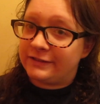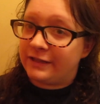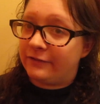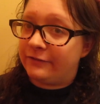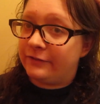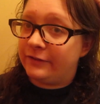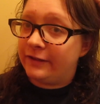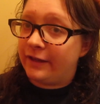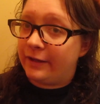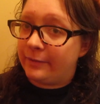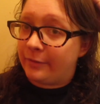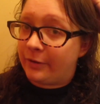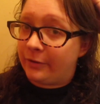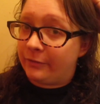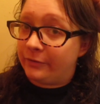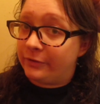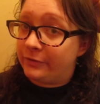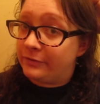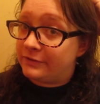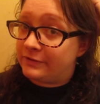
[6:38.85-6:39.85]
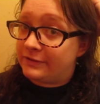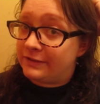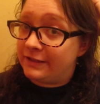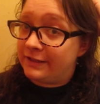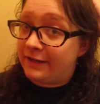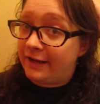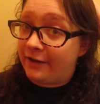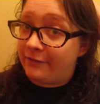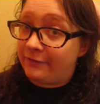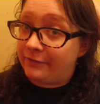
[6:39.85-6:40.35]
I feel like my roots do
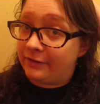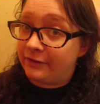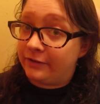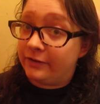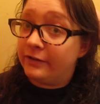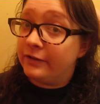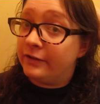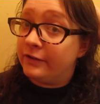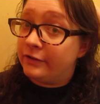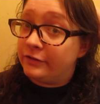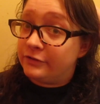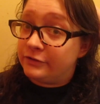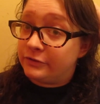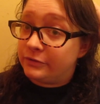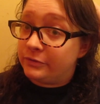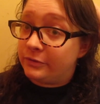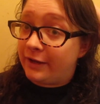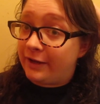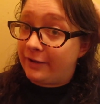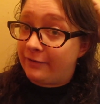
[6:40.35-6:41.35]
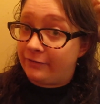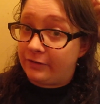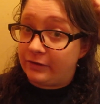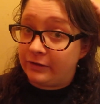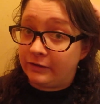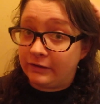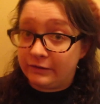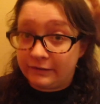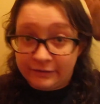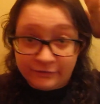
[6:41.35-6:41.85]
have a little
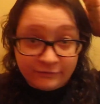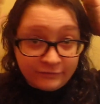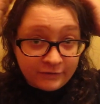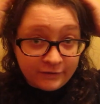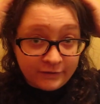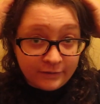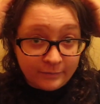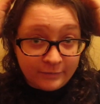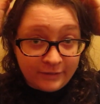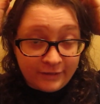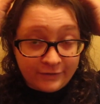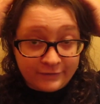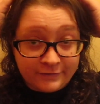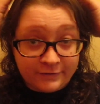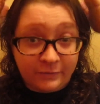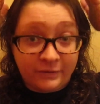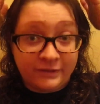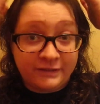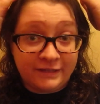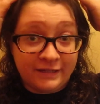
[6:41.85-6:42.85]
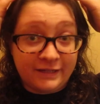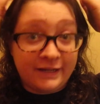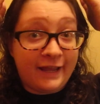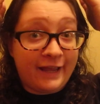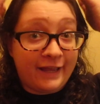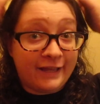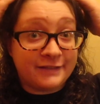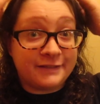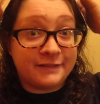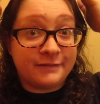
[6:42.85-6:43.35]
lift to them now, so it did
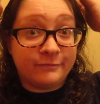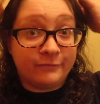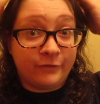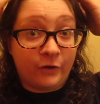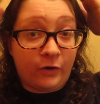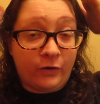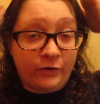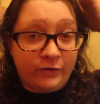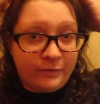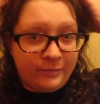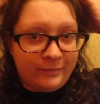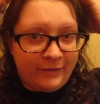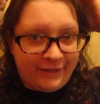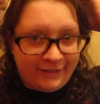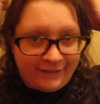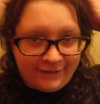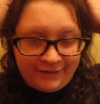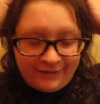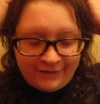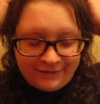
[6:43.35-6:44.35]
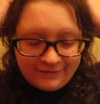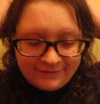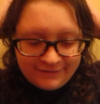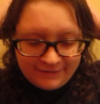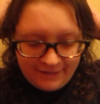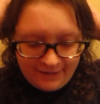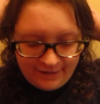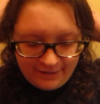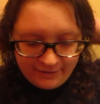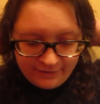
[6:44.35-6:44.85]
add some volume like it had
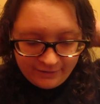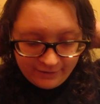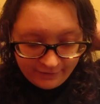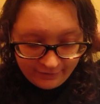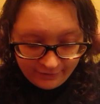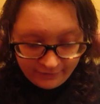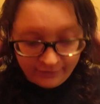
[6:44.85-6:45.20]
said.